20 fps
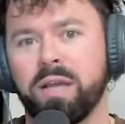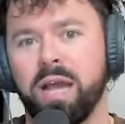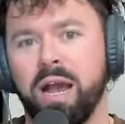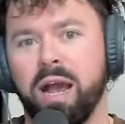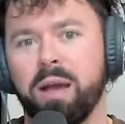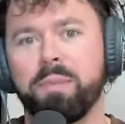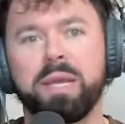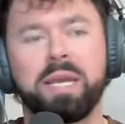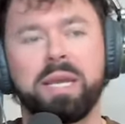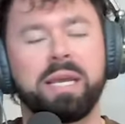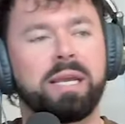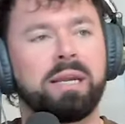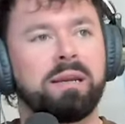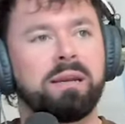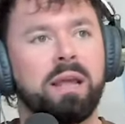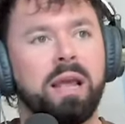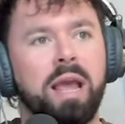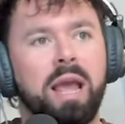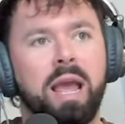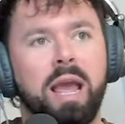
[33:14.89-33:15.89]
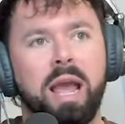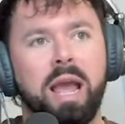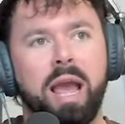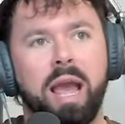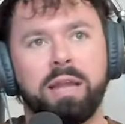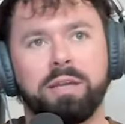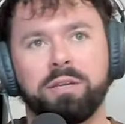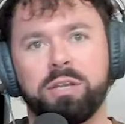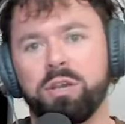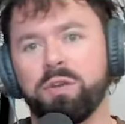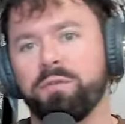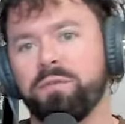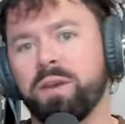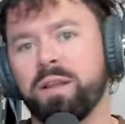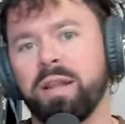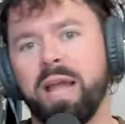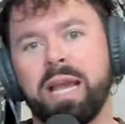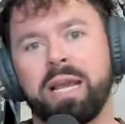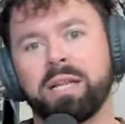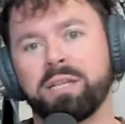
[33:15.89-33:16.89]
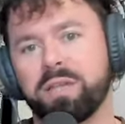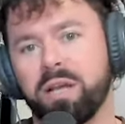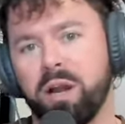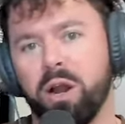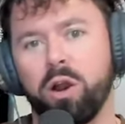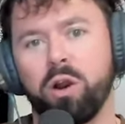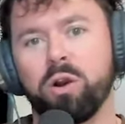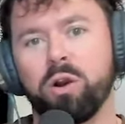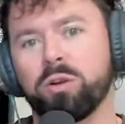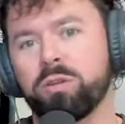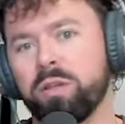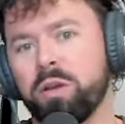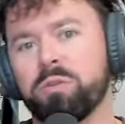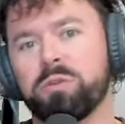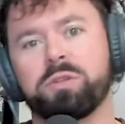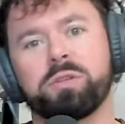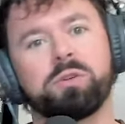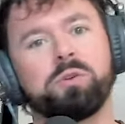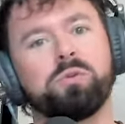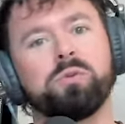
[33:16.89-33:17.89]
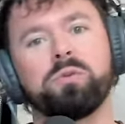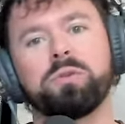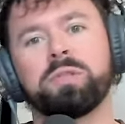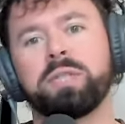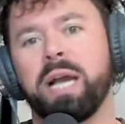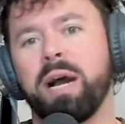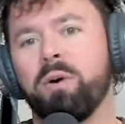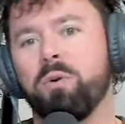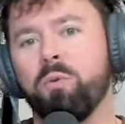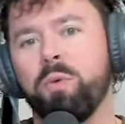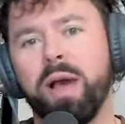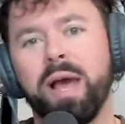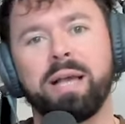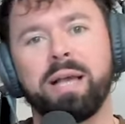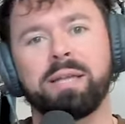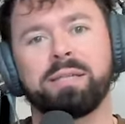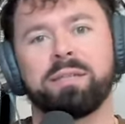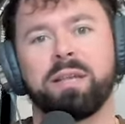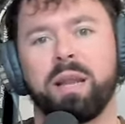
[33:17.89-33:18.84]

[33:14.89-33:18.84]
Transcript: I mean, do you feel like it's going to hurt those schools out west?